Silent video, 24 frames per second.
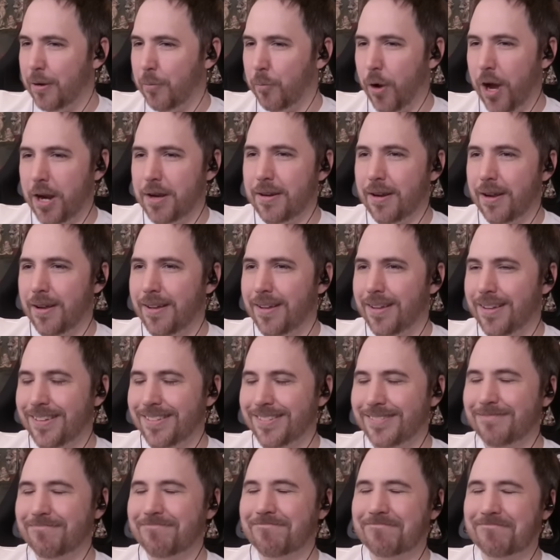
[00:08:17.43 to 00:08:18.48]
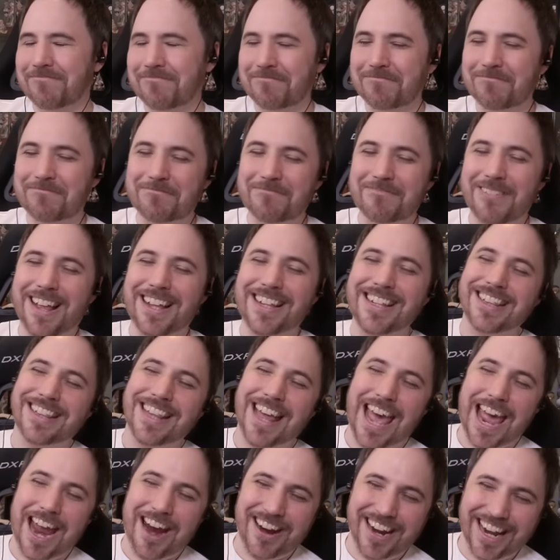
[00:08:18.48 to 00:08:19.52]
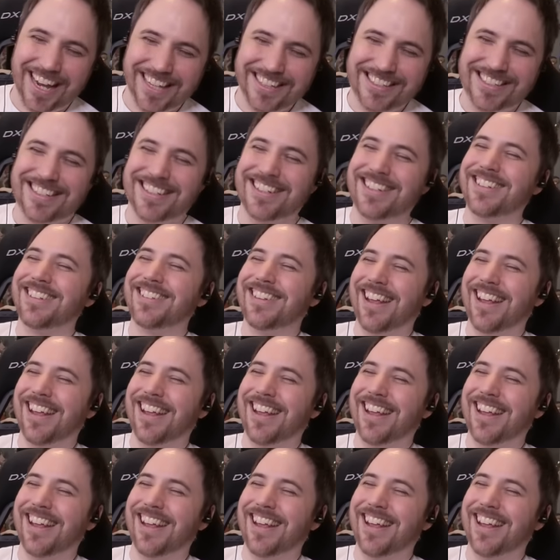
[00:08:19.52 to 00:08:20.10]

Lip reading: What? There it is.